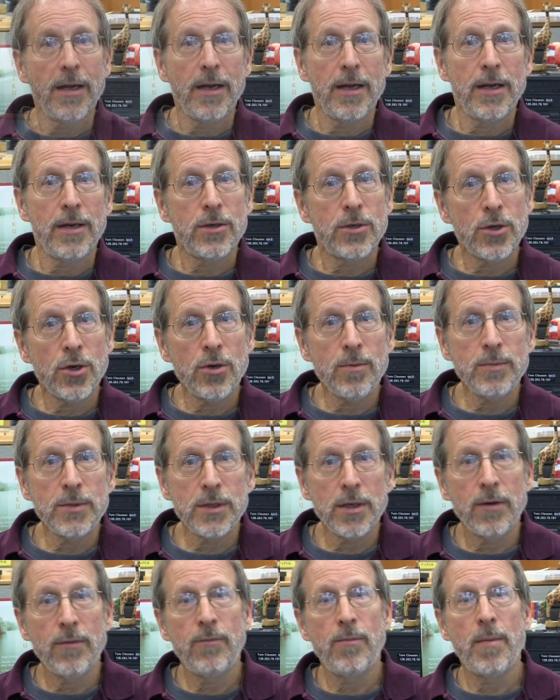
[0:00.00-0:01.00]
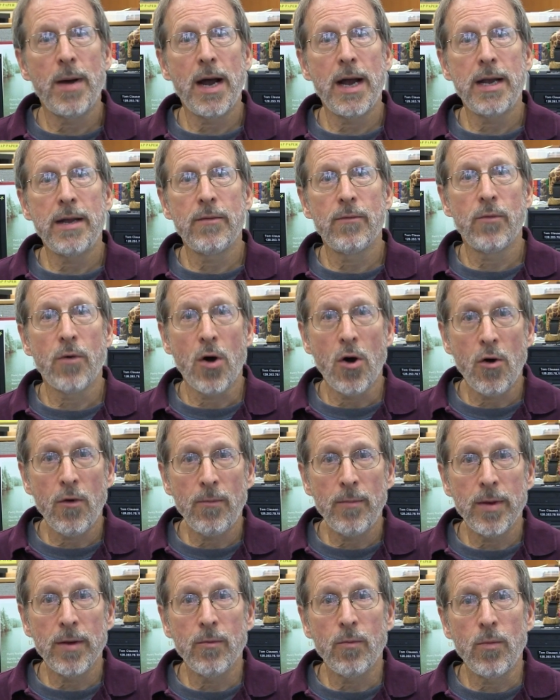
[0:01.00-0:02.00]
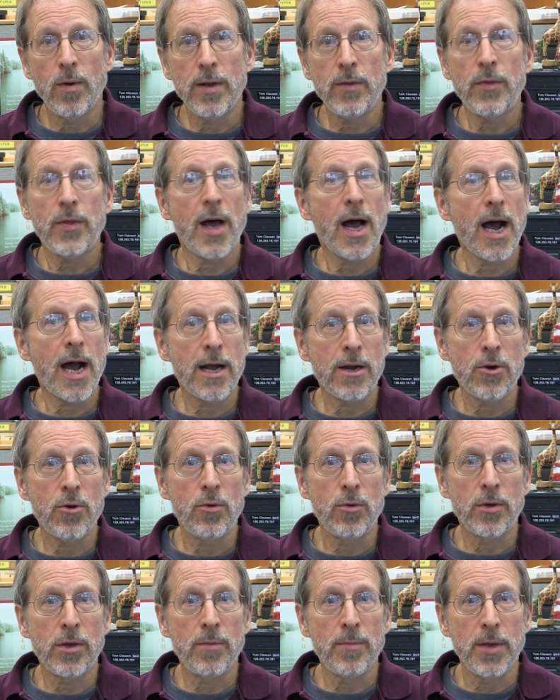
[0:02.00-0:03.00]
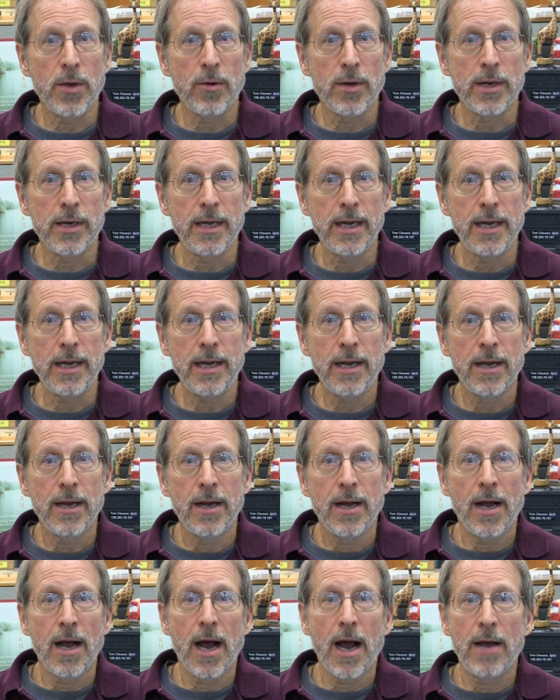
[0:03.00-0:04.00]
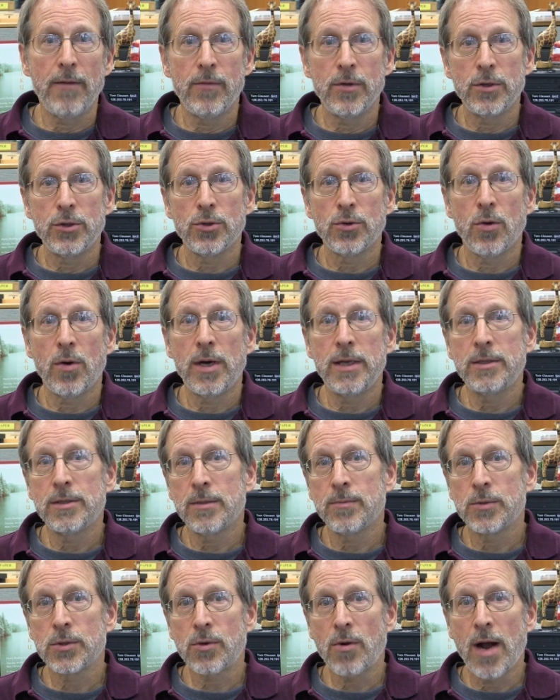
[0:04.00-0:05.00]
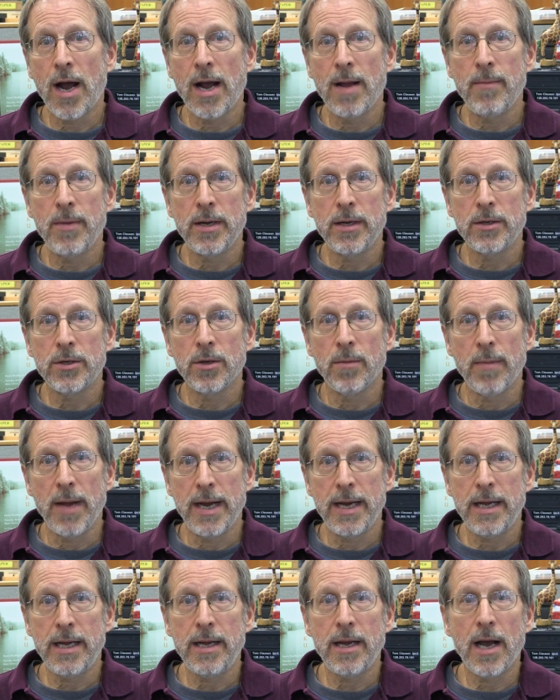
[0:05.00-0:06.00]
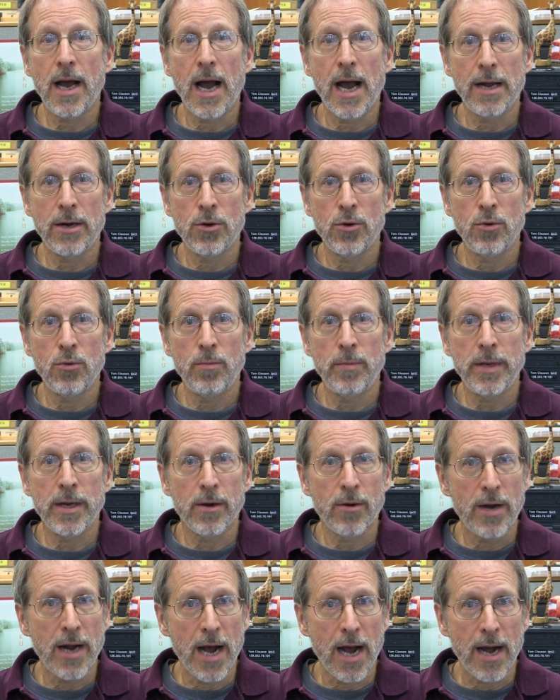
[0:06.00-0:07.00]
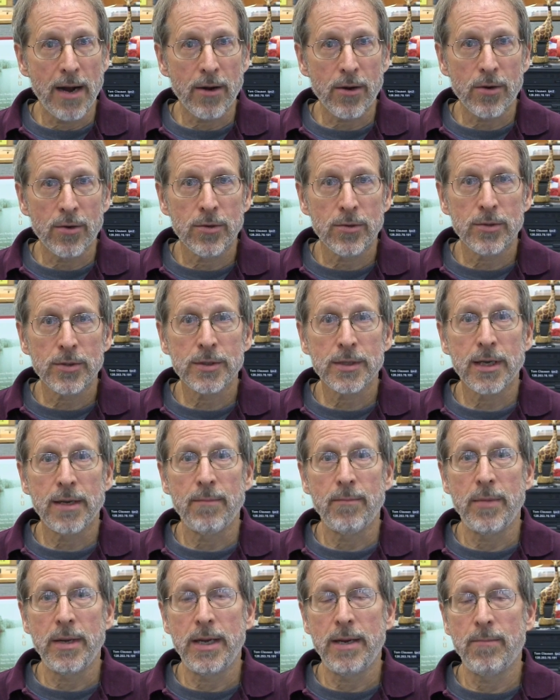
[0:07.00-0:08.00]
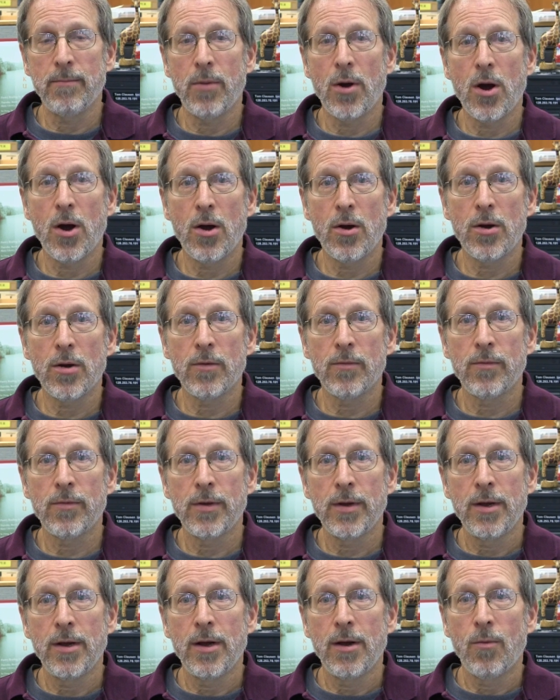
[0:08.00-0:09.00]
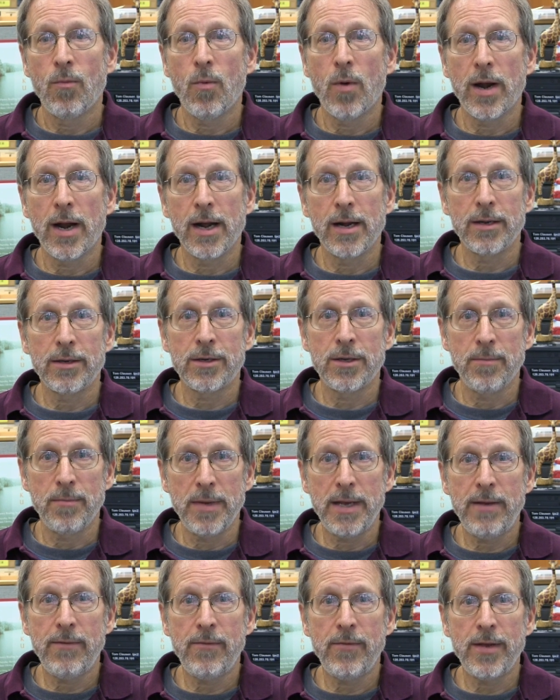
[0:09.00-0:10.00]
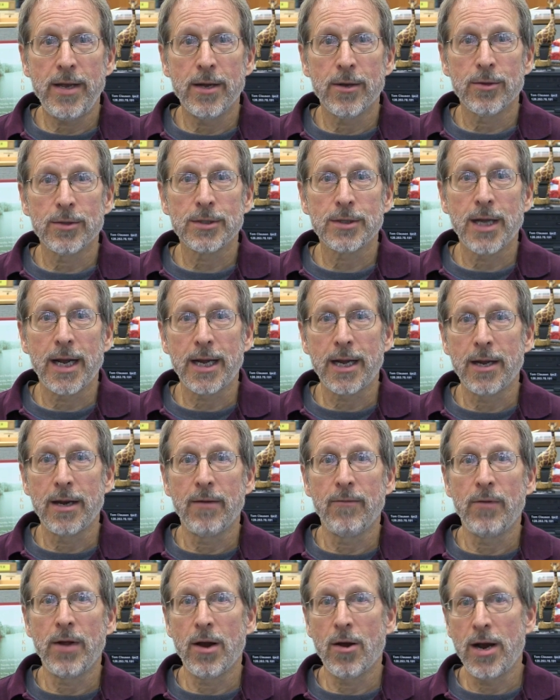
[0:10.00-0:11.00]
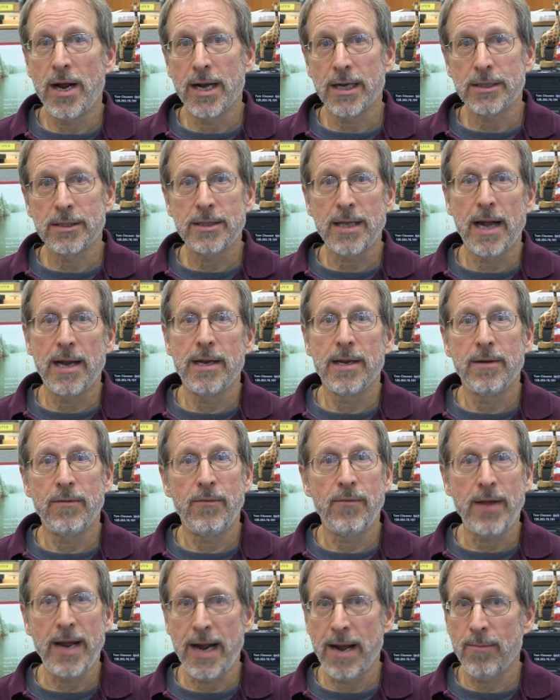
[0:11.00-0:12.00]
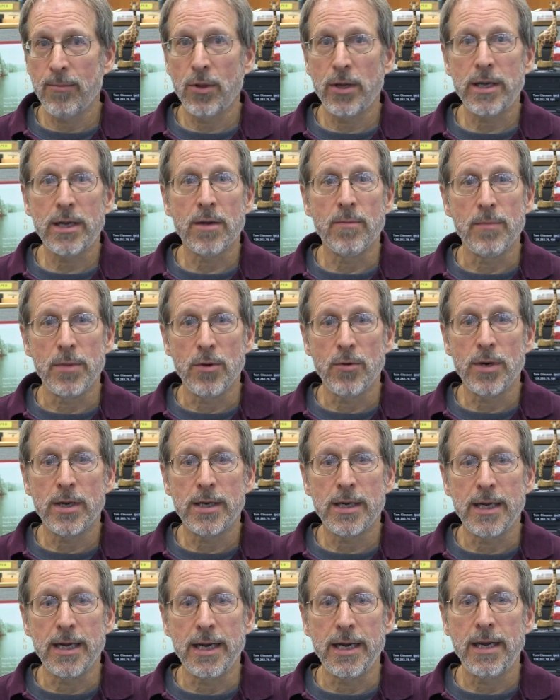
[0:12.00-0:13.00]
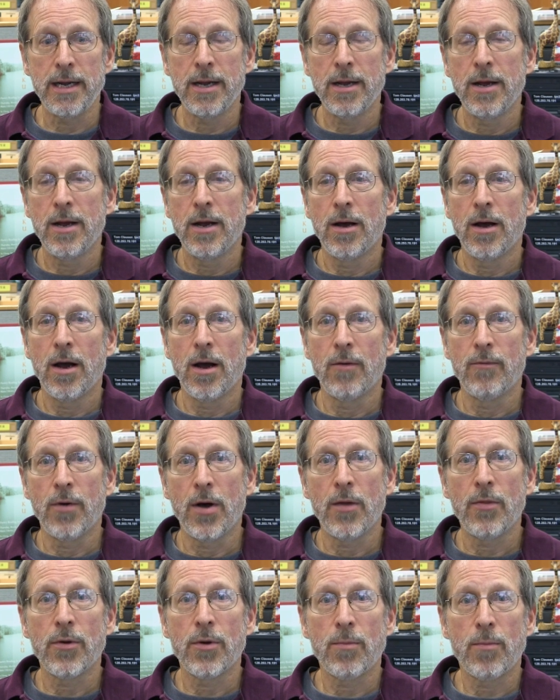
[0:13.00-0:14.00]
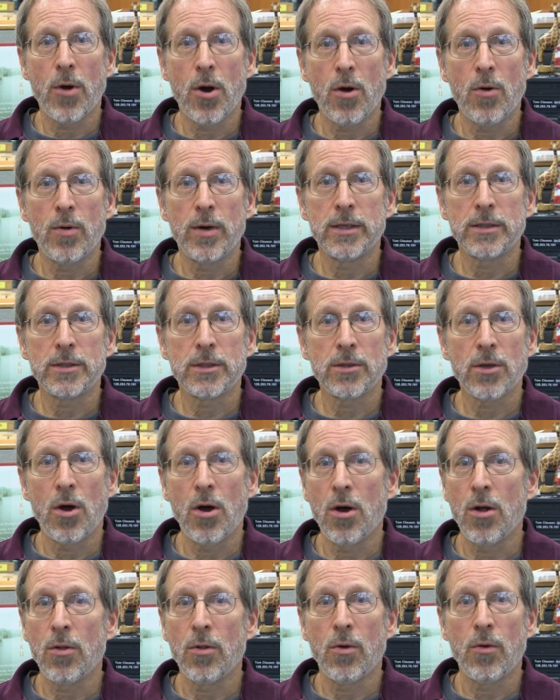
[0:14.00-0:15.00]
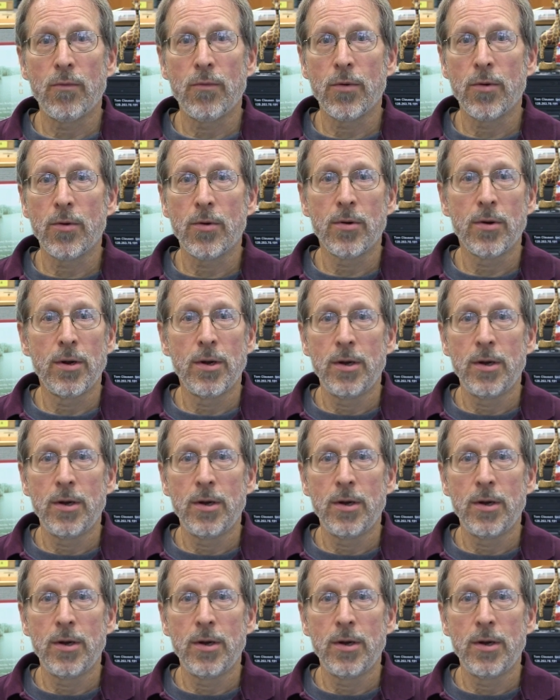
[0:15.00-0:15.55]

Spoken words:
In terms of my involvement with the haiku community, I've enjoyed subscribing to many haiku periodicals and being part of what to me feels like in a very extended family community of other poets all over